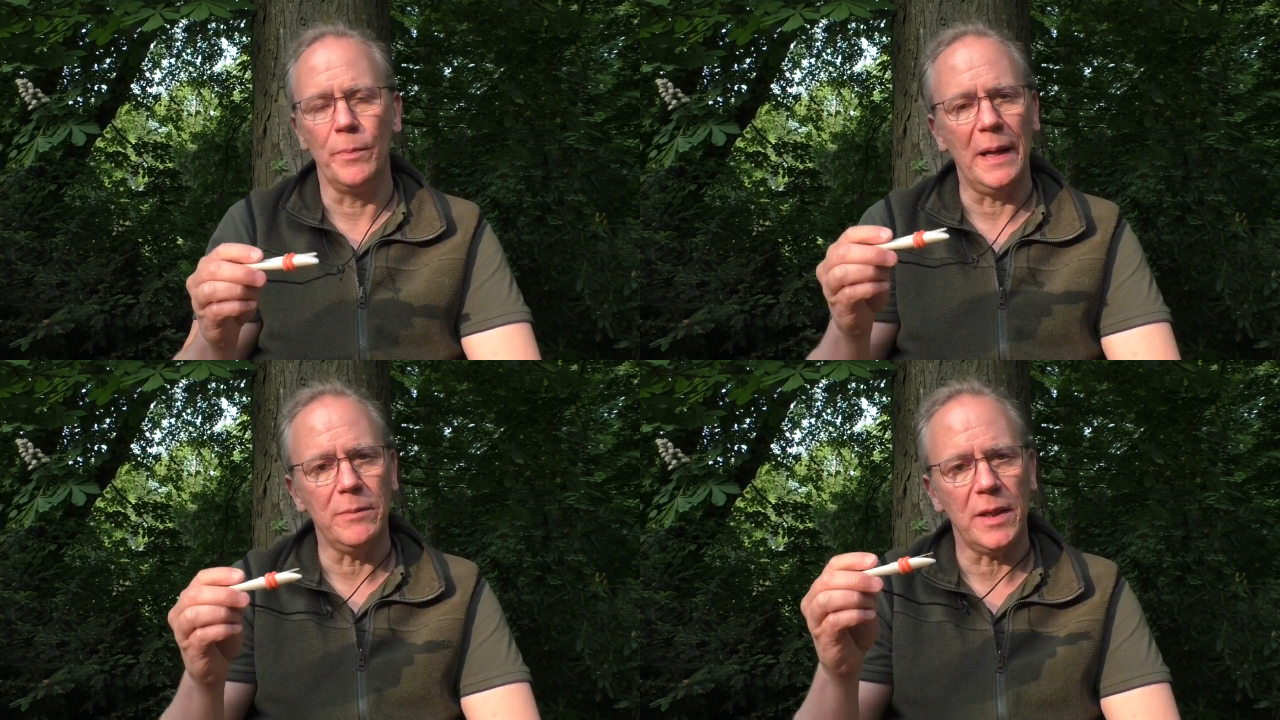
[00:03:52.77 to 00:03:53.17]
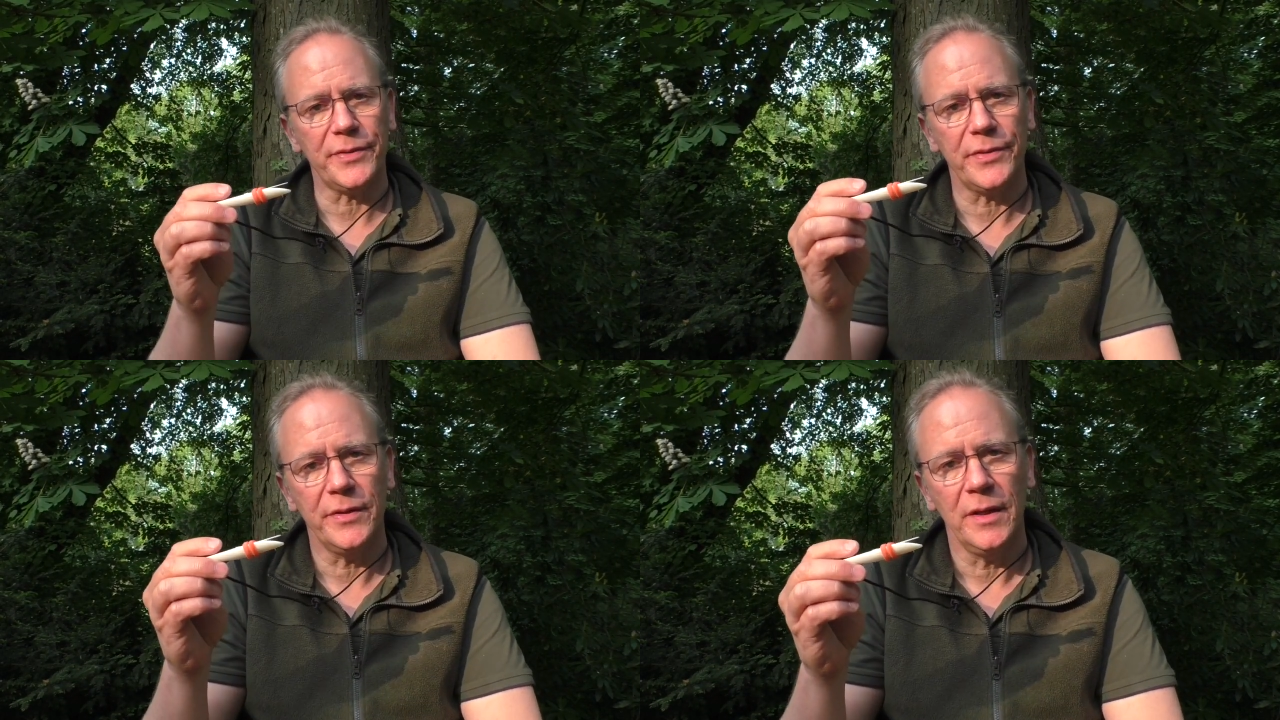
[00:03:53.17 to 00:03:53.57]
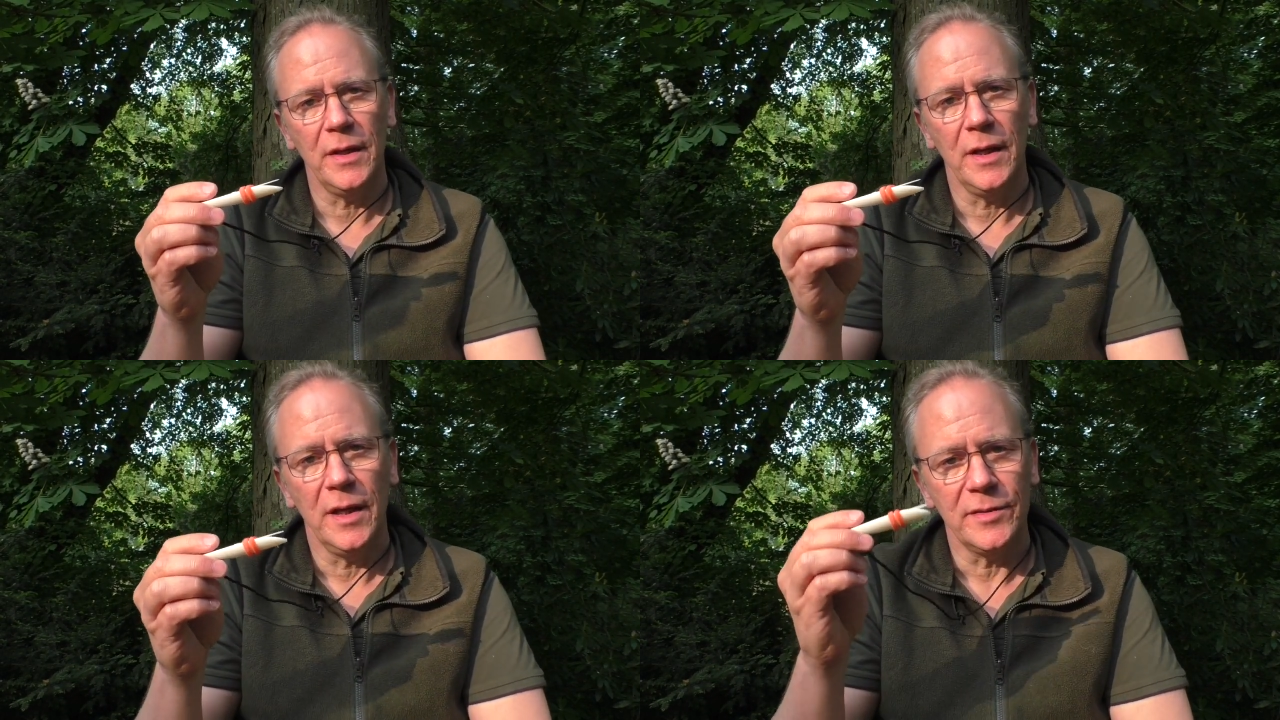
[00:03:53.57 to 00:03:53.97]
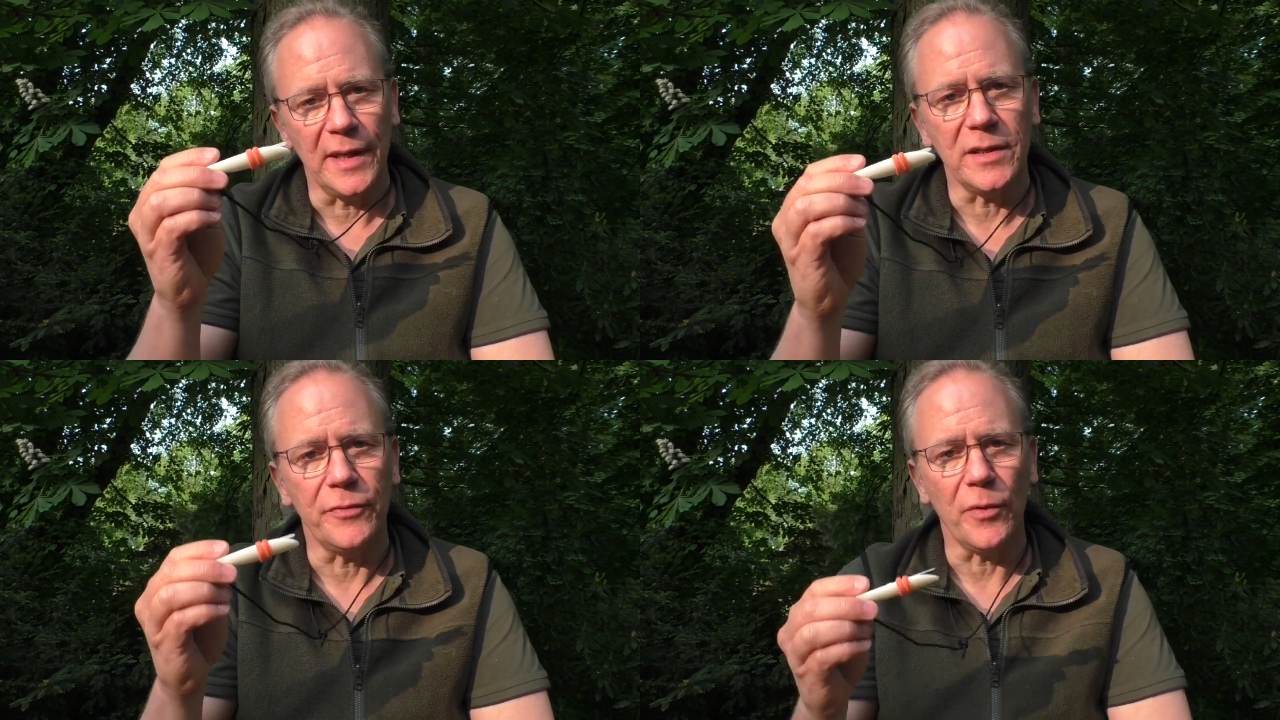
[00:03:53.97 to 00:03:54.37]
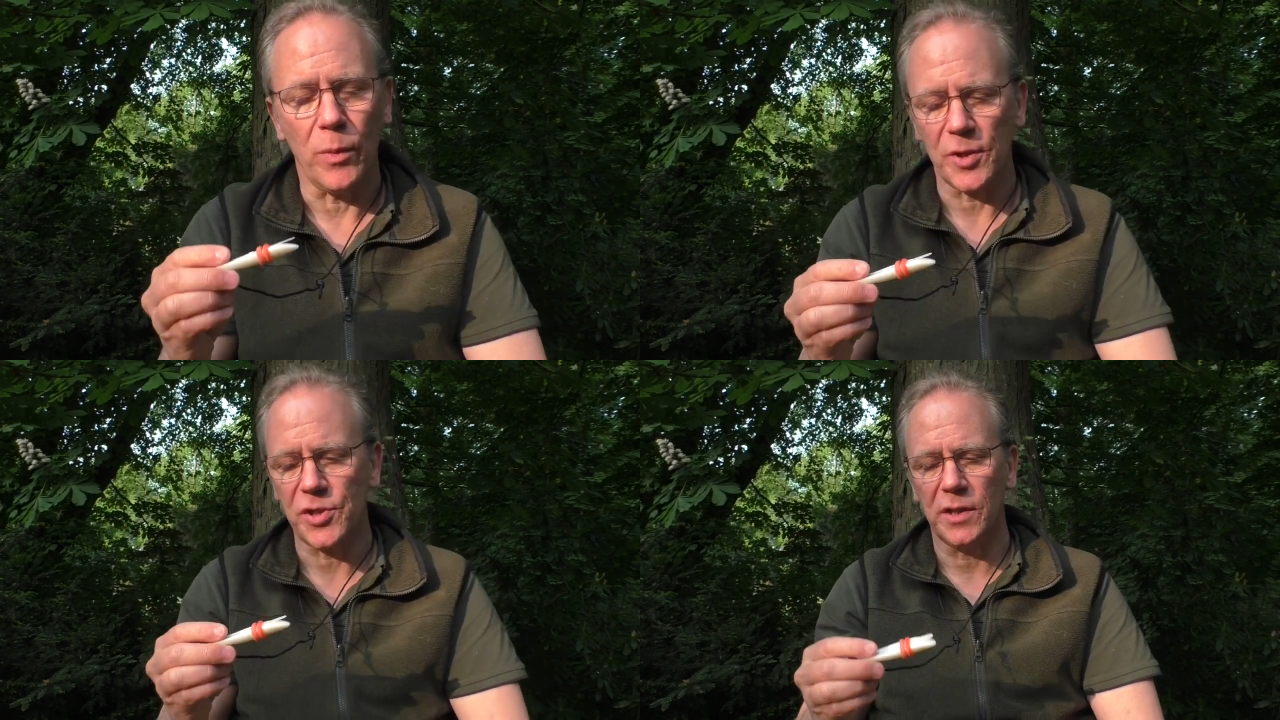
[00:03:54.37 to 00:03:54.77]
BelBlatt. Thank you for
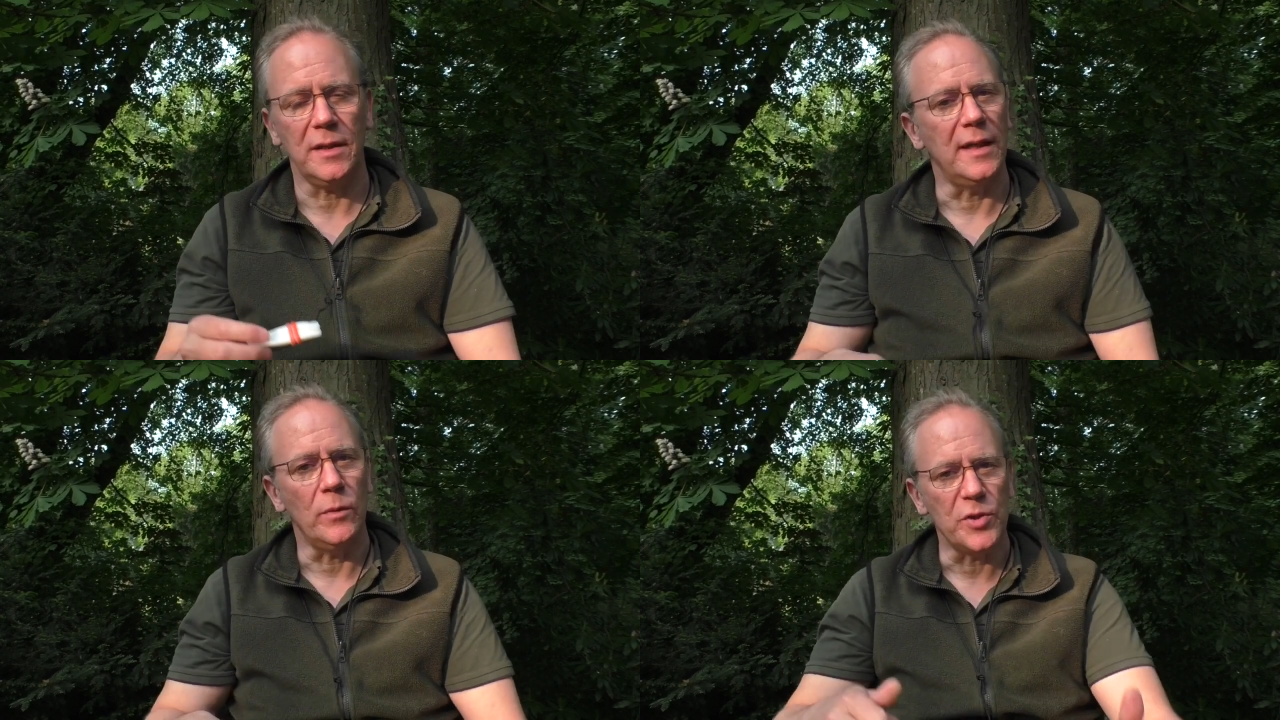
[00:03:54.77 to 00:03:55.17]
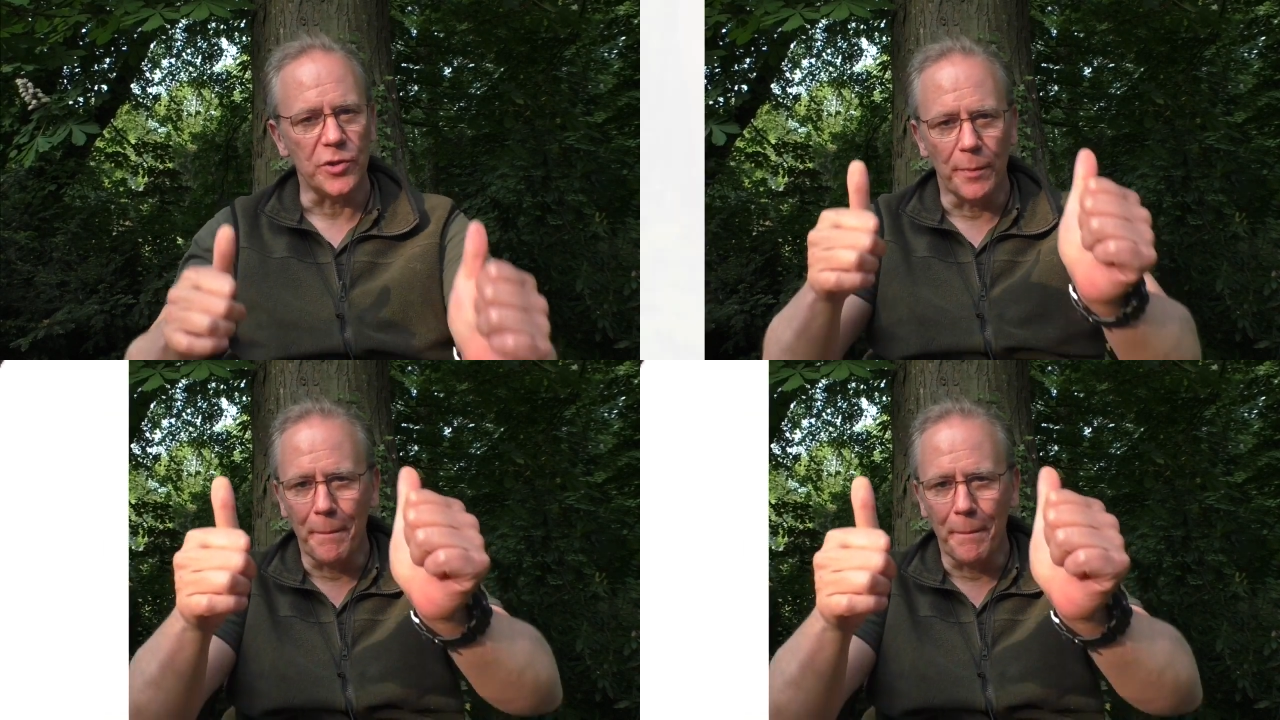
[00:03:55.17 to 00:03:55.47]
watching, and I wish you the